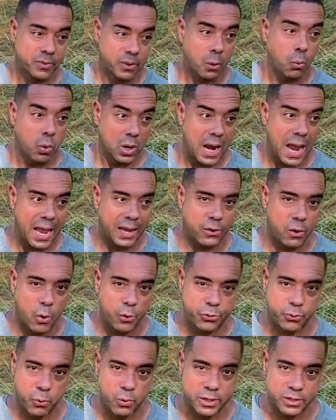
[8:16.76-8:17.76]
what I
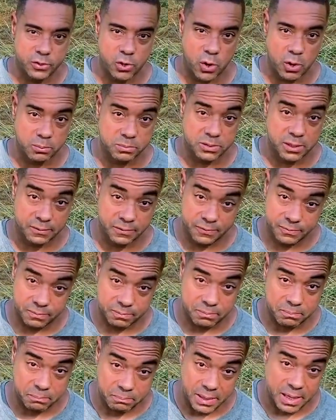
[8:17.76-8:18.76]
go through in terms of
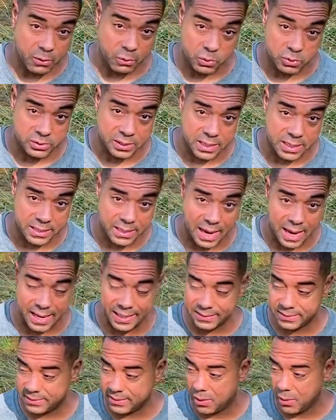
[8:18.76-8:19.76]
minerals in a
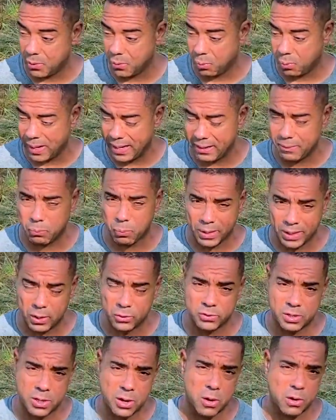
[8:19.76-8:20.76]
day. So we, we
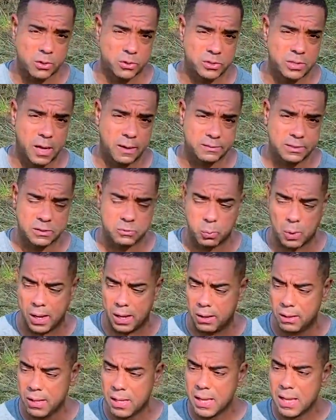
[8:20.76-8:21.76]
use it on ourselves as
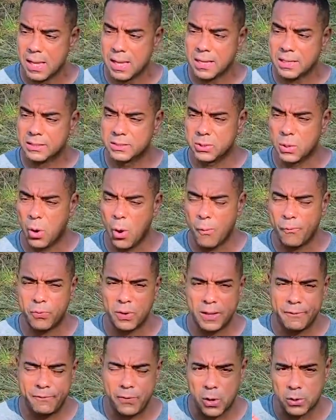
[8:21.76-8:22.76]
well. So
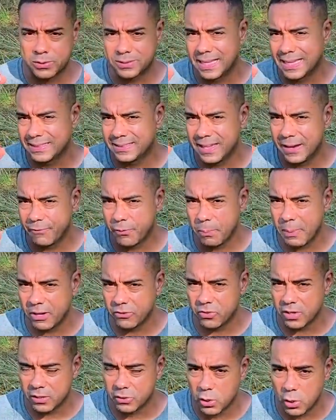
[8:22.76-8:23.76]
hopefully, folks, this
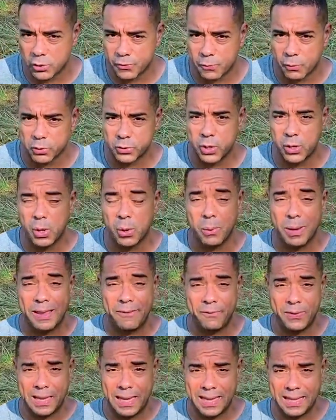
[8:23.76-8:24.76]
information is useful to you.
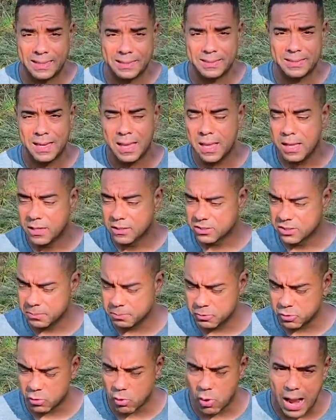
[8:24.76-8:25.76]
If it is,
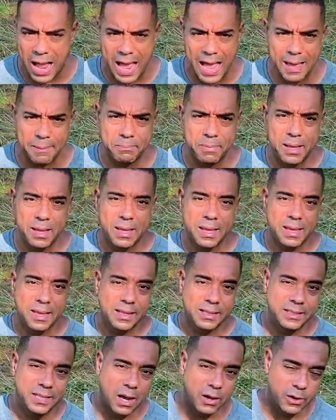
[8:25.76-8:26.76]
subscribe,
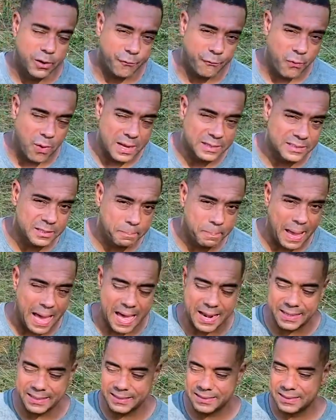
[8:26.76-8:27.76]
tell your friends
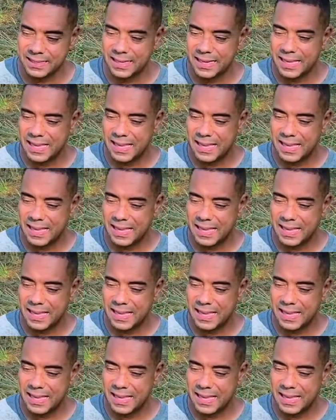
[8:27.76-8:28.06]
about us,